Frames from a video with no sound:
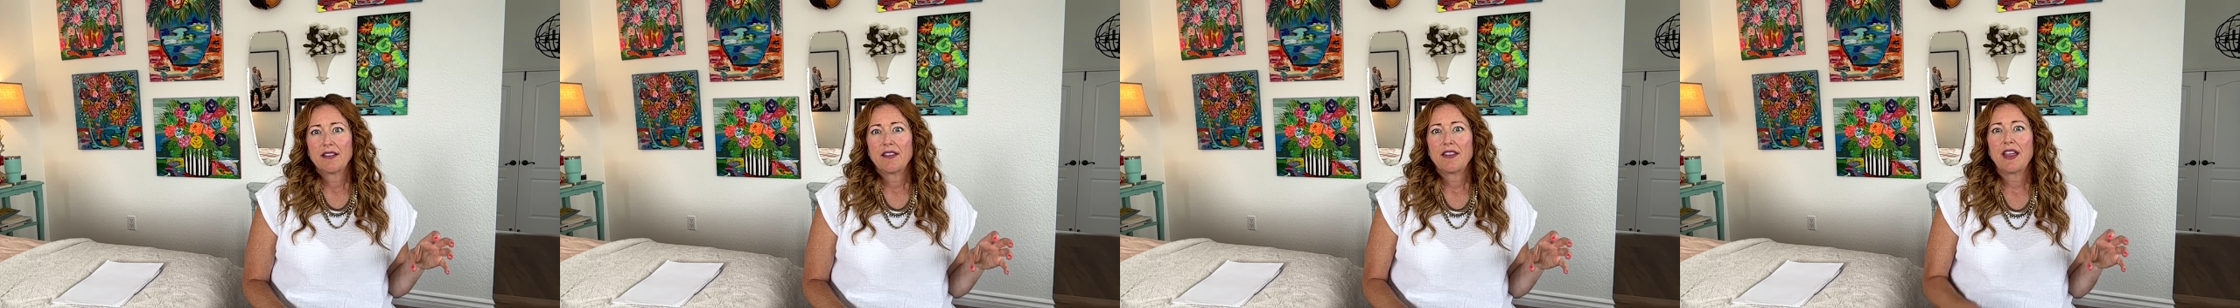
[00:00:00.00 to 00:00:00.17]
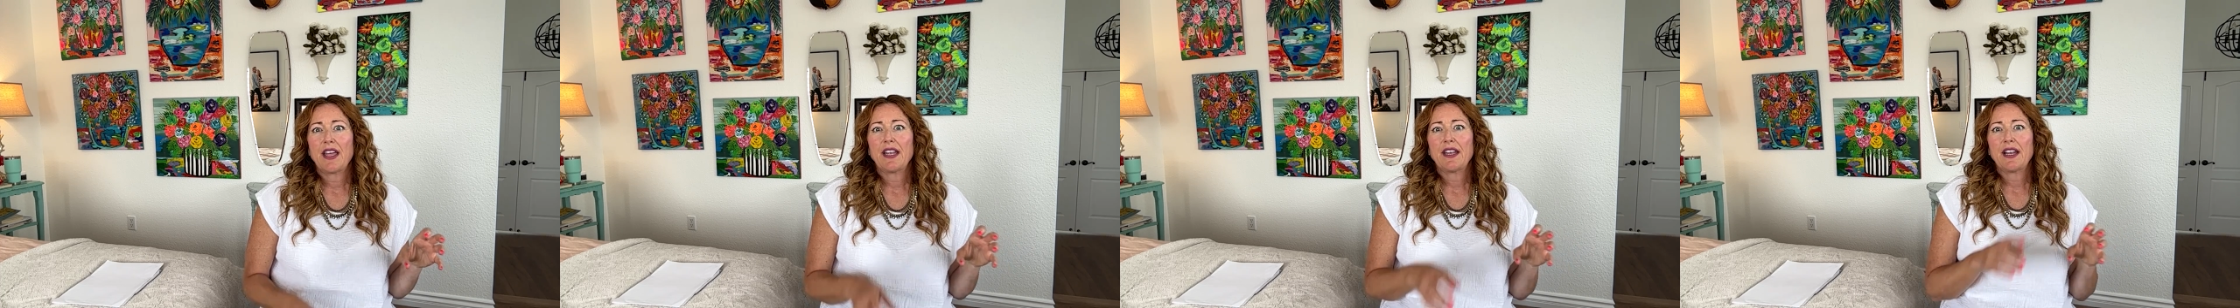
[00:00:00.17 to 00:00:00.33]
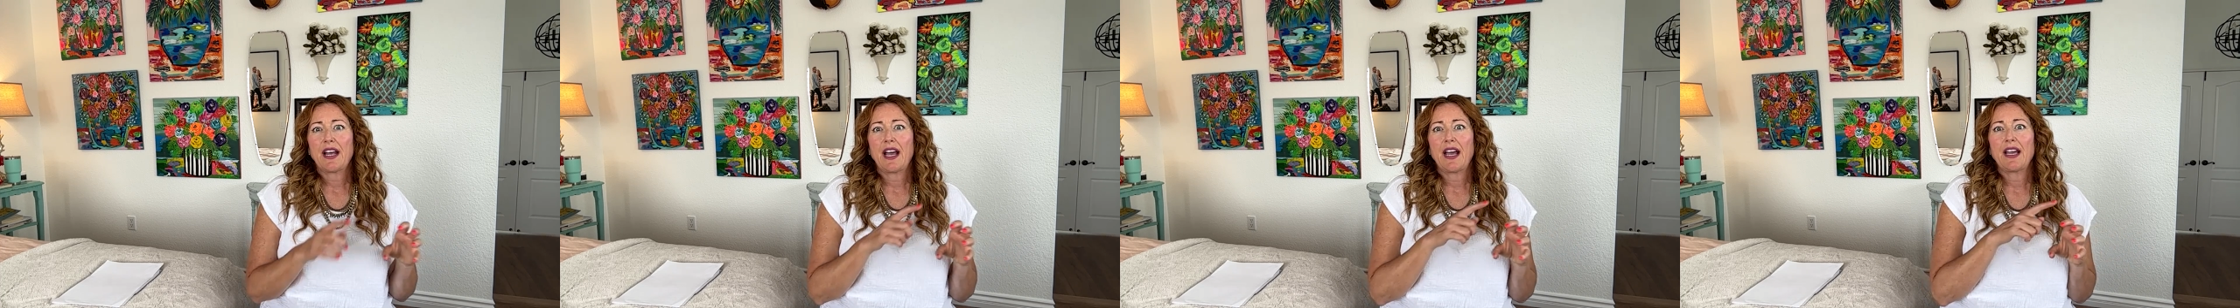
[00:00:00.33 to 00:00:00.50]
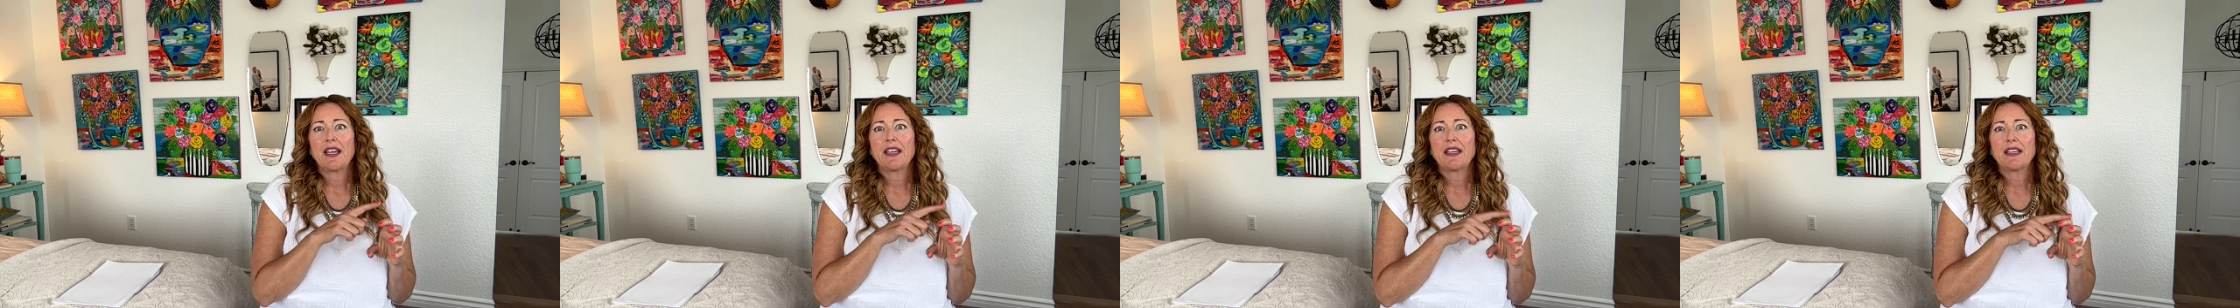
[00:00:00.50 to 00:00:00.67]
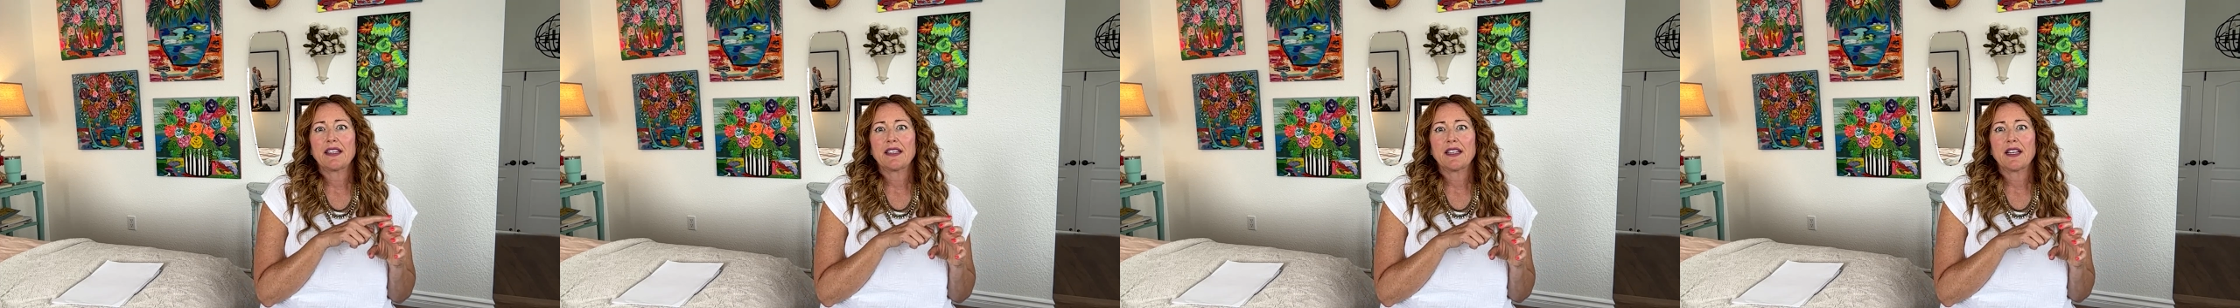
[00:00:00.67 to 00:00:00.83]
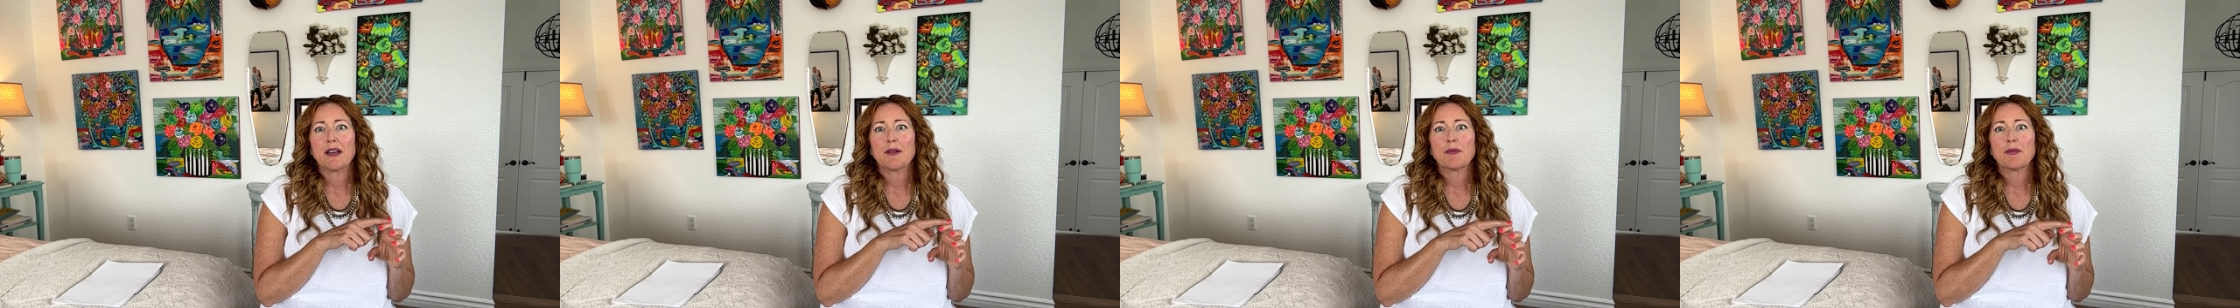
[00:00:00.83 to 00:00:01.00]
then I
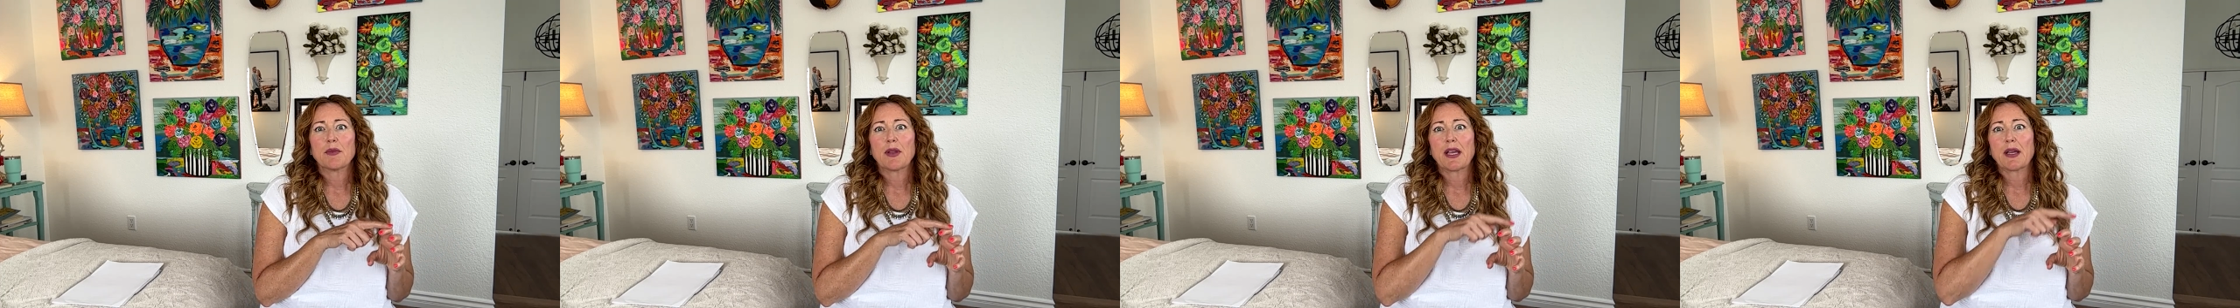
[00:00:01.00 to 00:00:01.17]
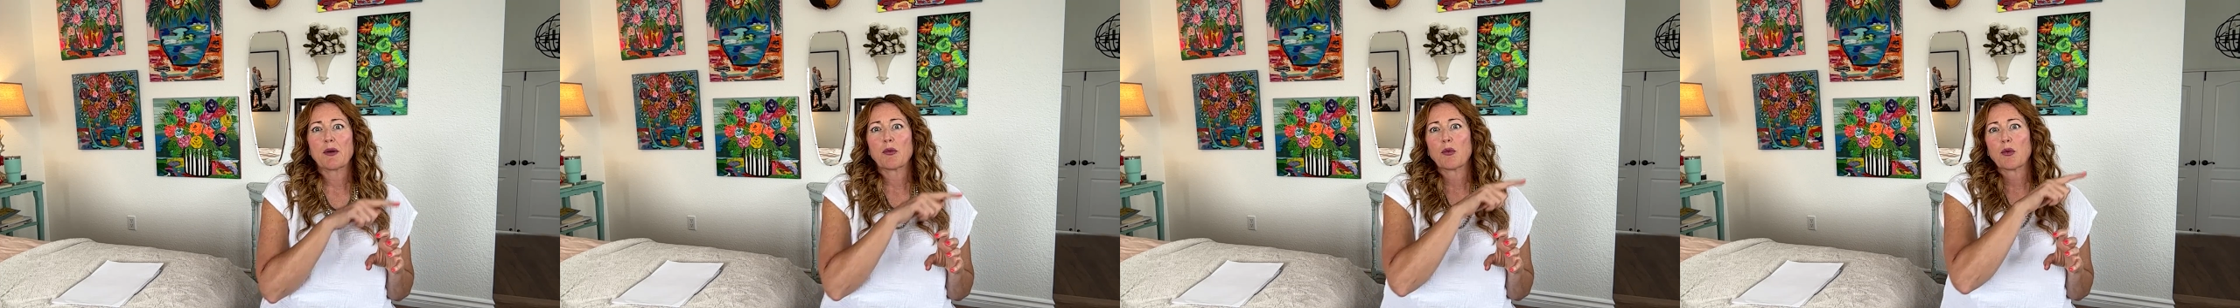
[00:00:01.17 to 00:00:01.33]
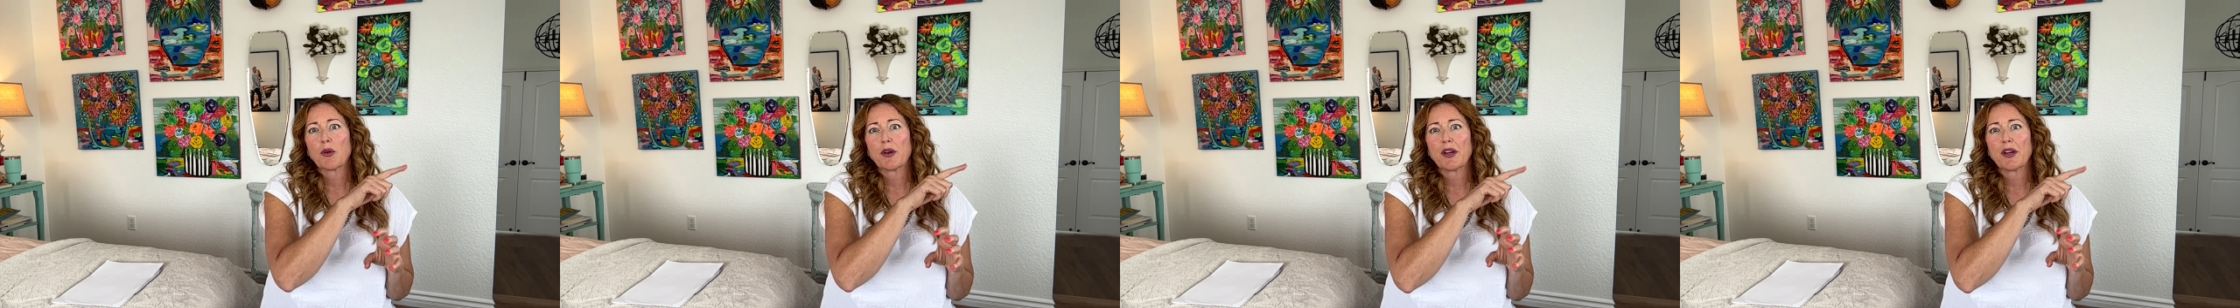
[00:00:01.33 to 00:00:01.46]
end up like